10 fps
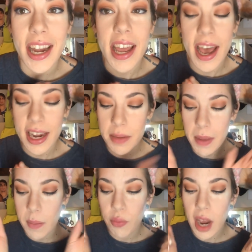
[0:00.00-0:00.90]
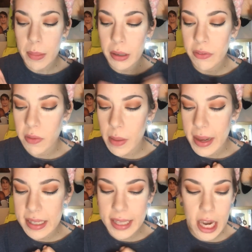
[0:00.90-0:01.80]
and I added my primer for my
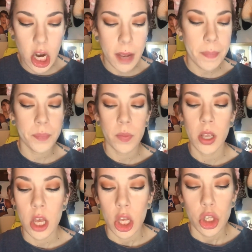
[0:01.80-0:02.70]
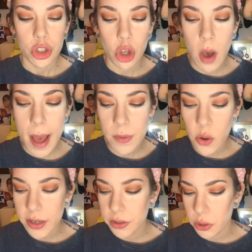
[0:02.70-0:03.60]
mascara. So I'm
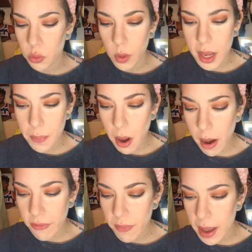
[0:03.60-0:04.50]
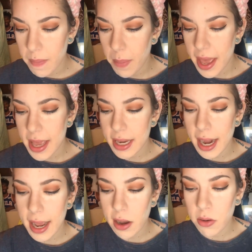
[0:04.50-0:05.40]
going to wipe off my bake
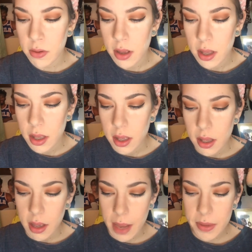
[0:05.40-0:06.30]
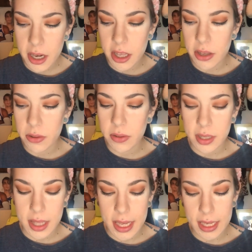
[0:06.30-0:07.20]
now. I'm going to
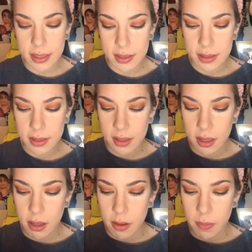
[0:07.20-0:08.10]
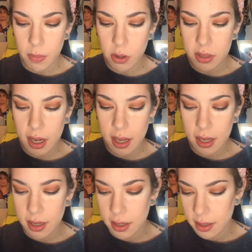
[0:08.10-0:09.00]
use this
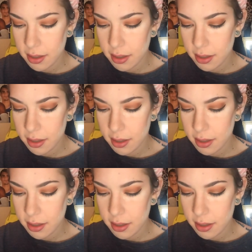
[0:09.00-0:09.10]
Moda